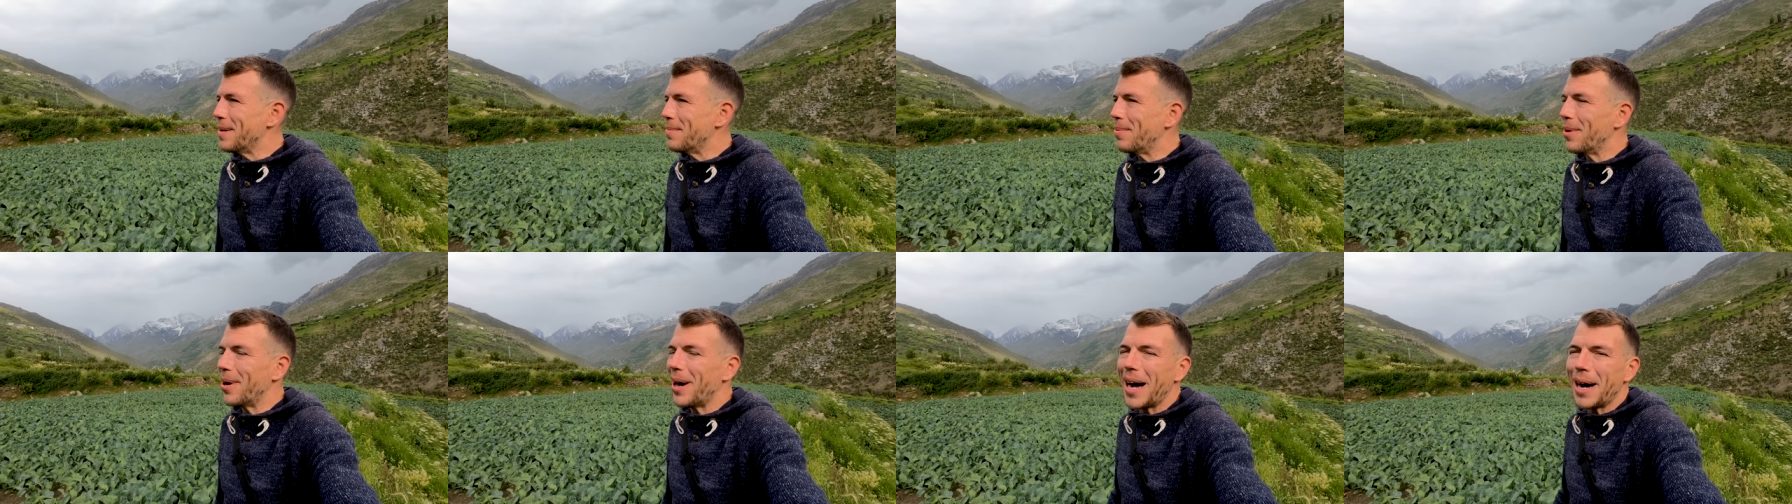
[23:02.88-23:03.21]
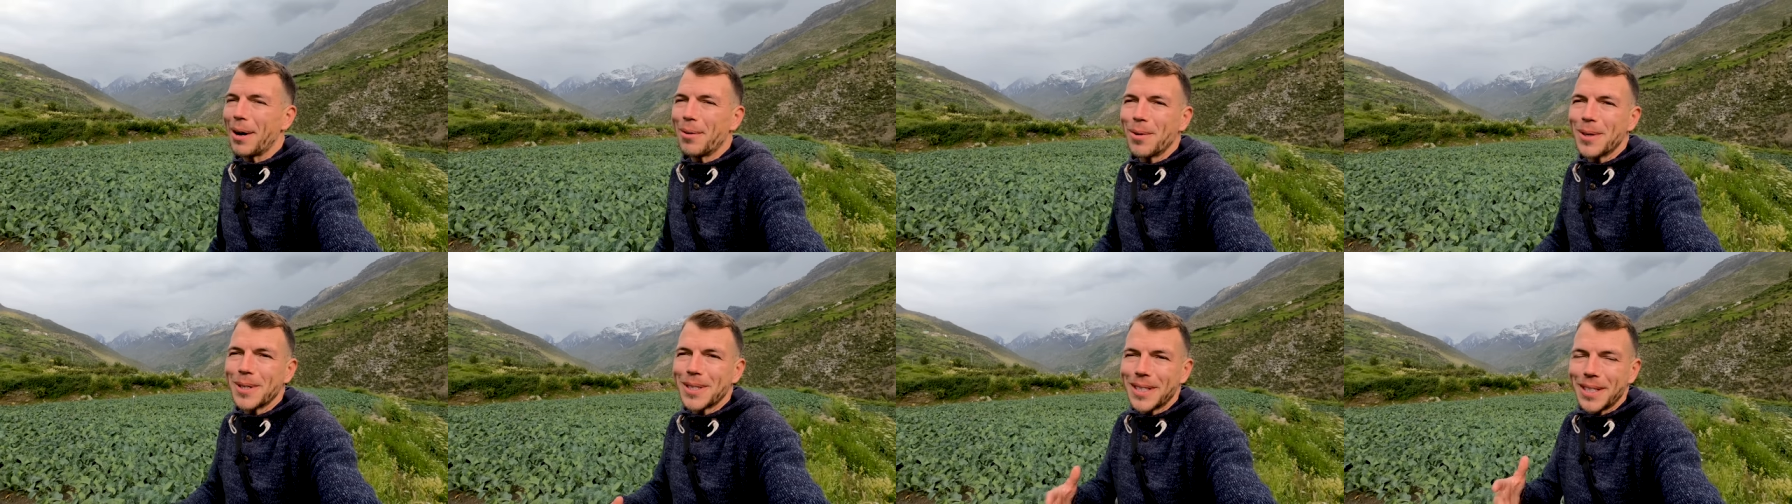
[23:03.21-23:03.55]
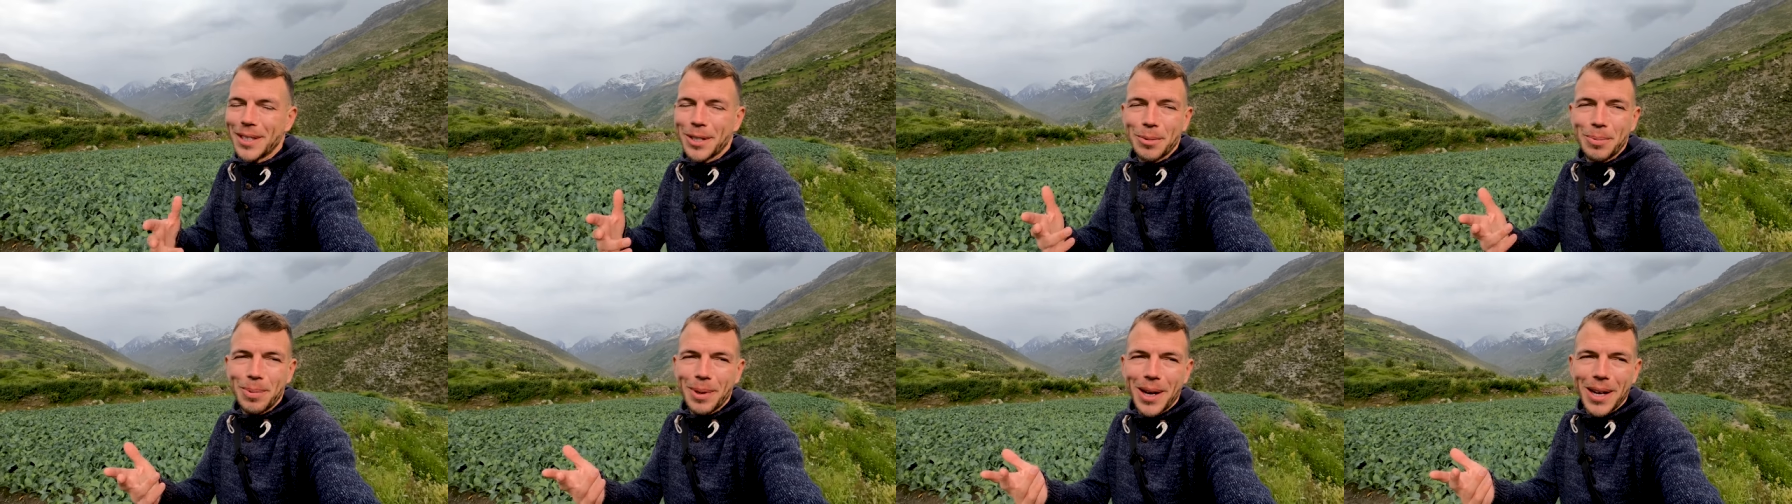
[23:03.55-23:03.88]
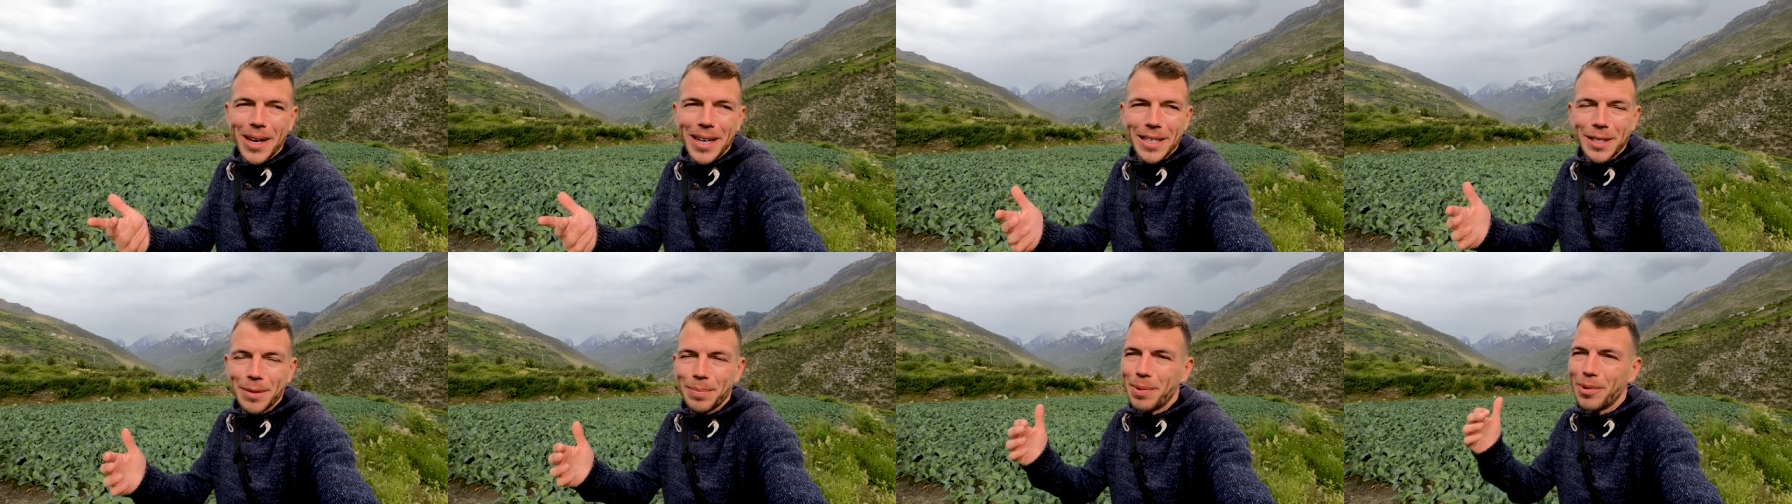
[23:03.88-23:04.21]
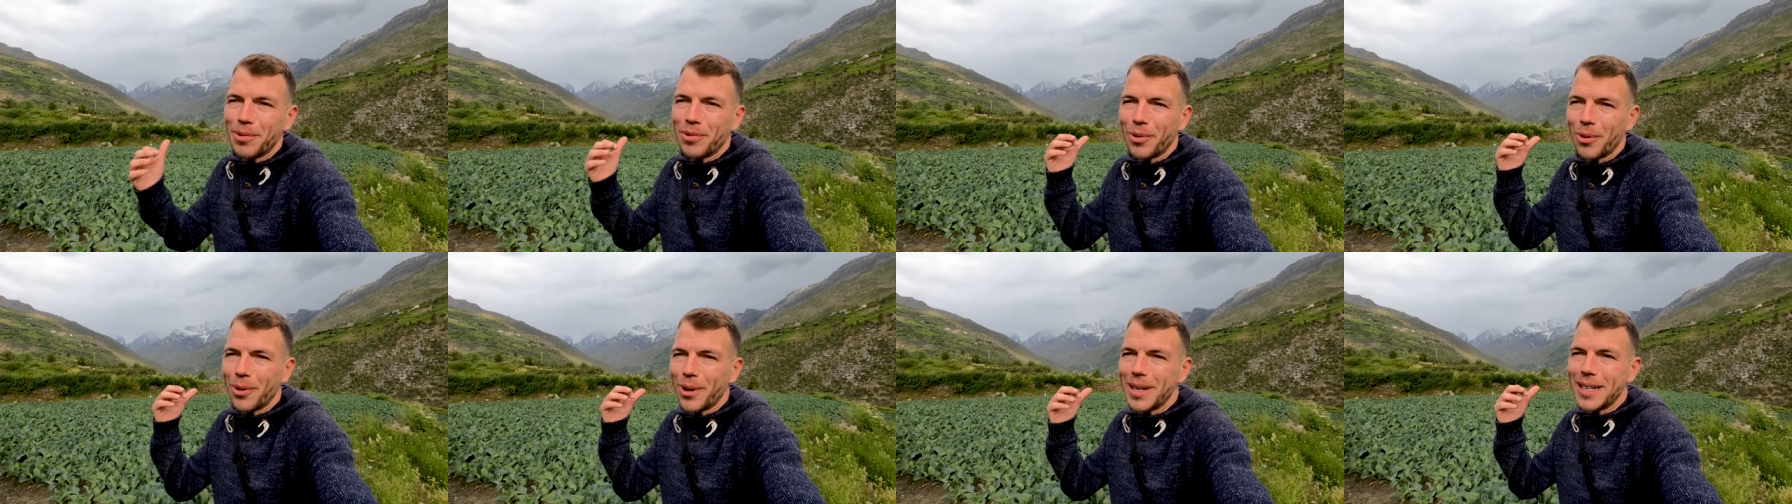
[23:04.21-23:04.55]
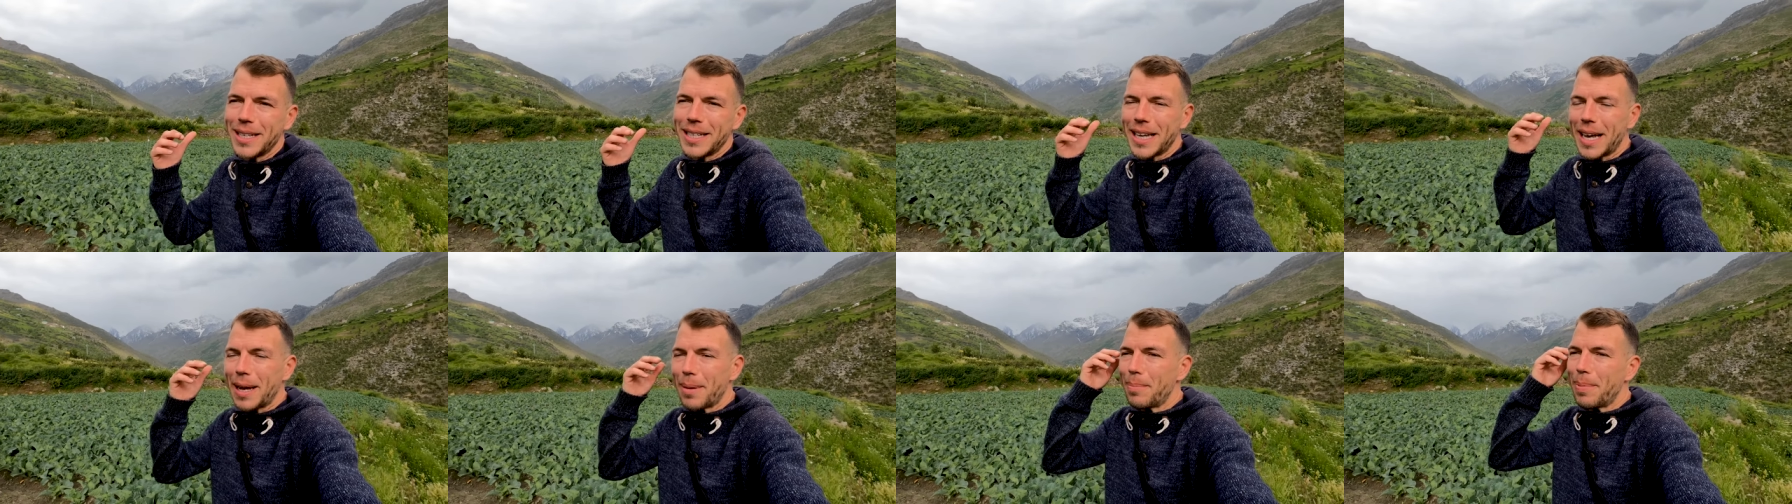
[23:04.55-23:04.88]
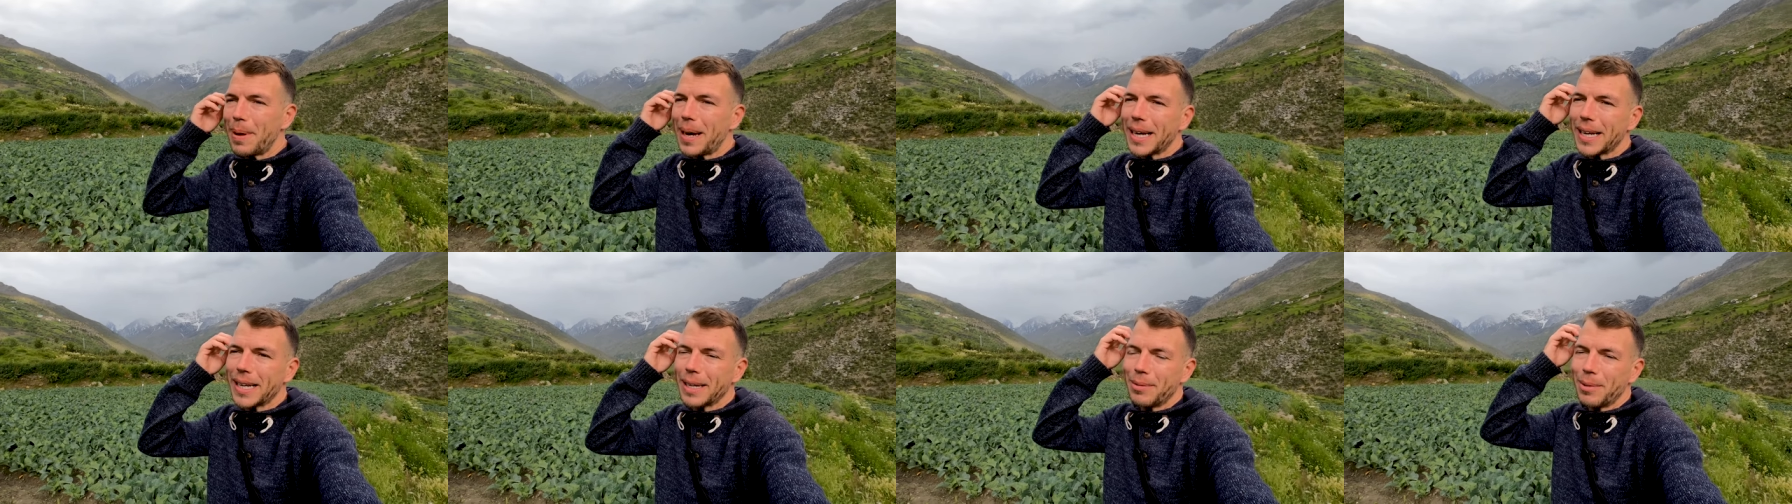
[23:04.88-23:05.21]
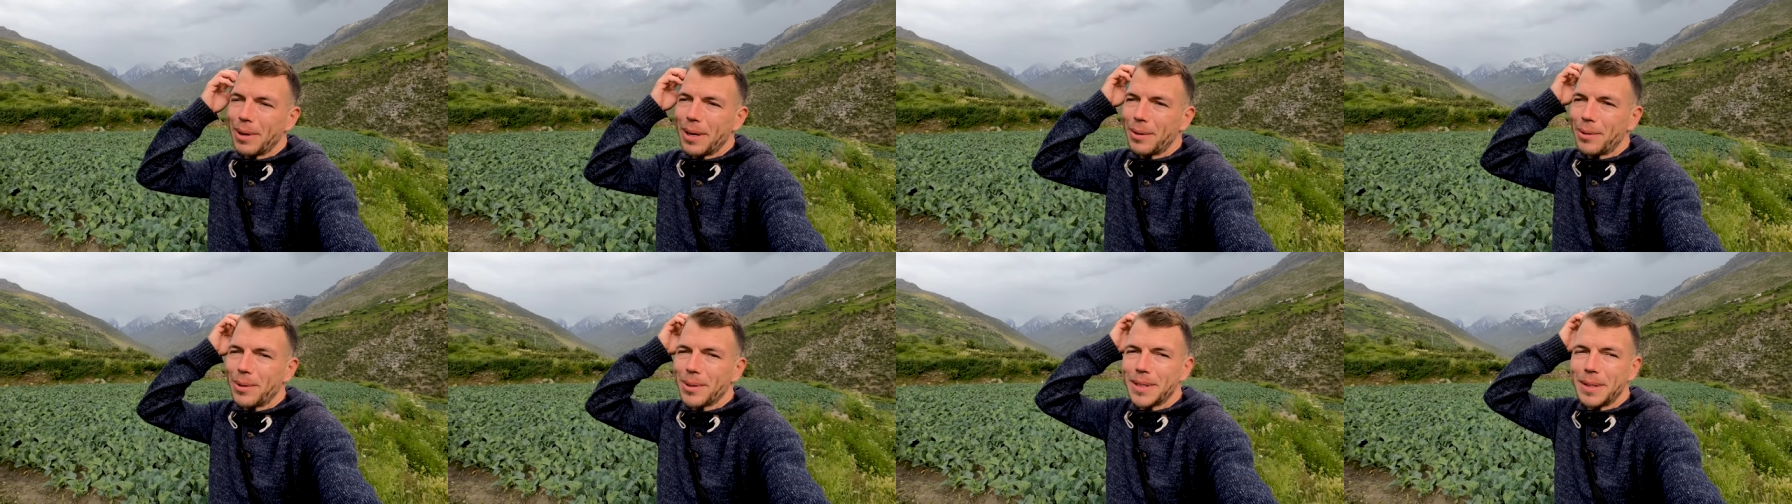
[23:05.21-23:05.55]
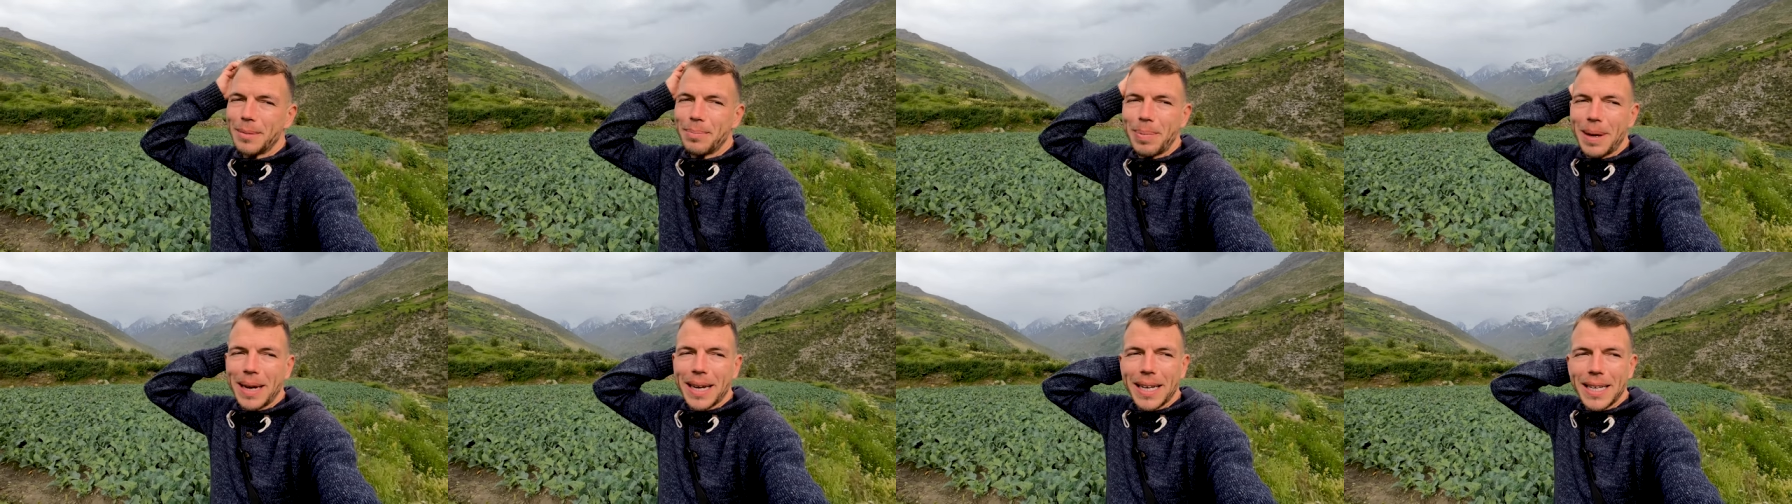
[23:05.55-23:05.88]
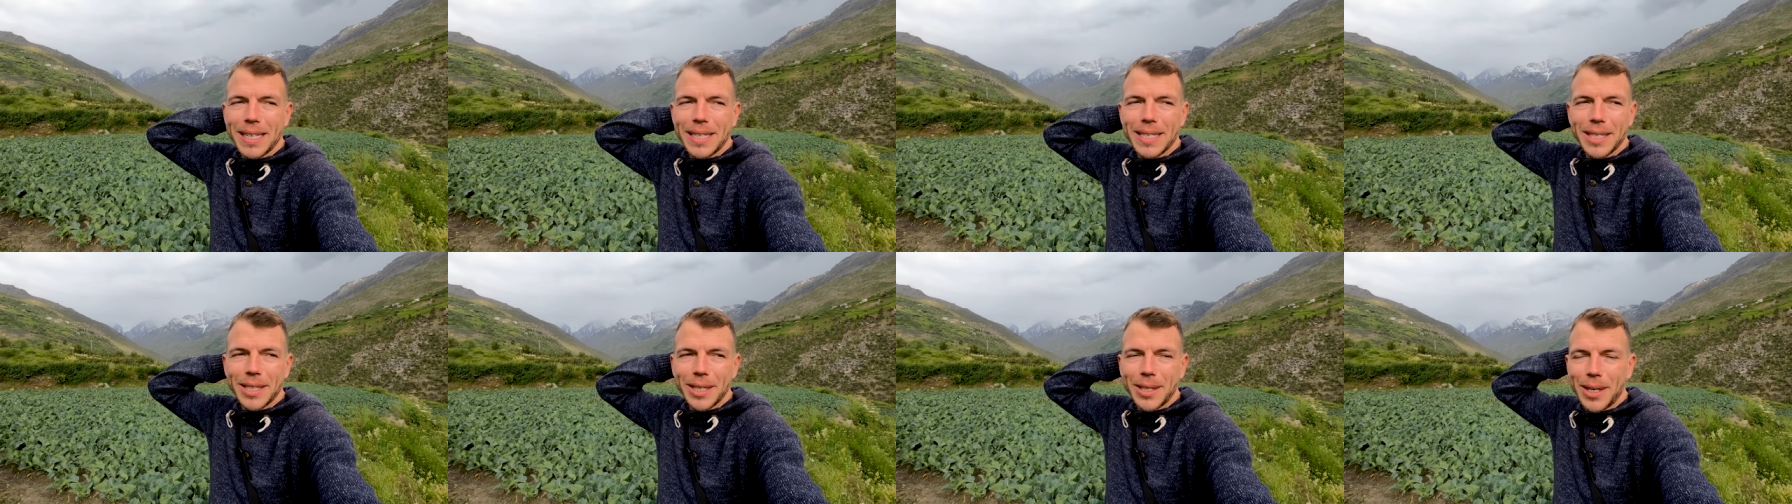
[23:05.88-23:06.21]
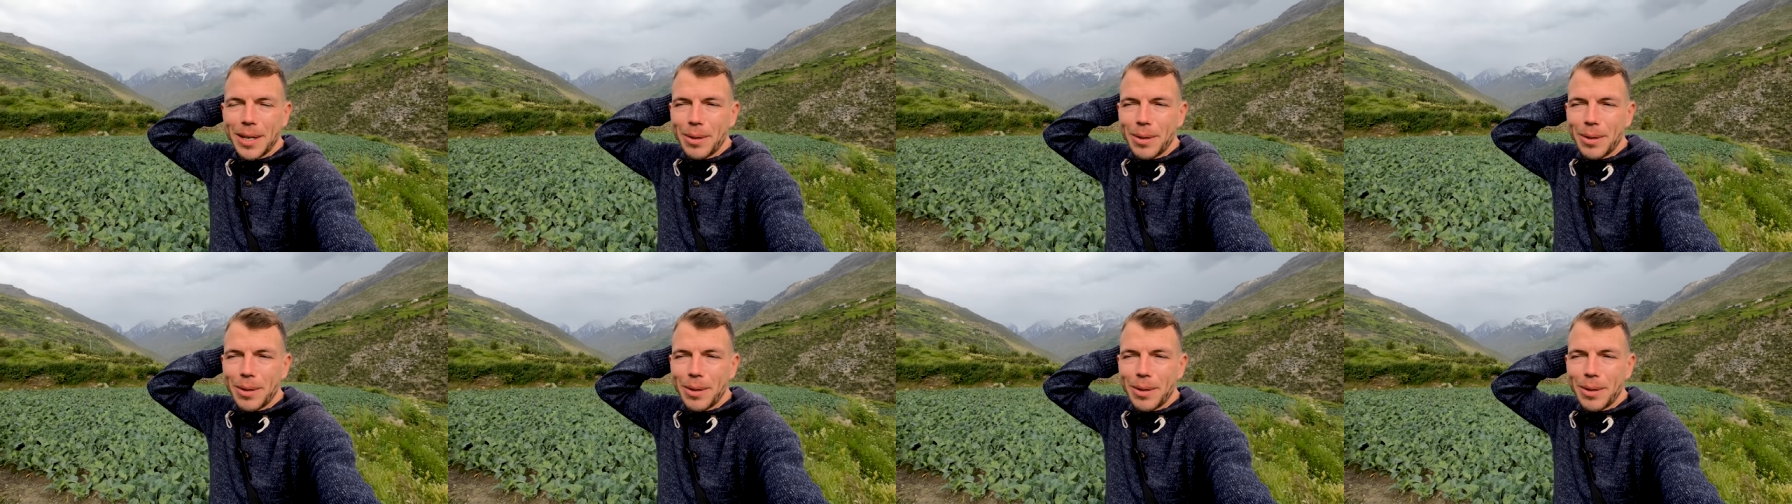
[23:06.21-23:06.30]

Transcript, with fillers: but I wasn't, to be honest, before India, back when I was in Pakistan,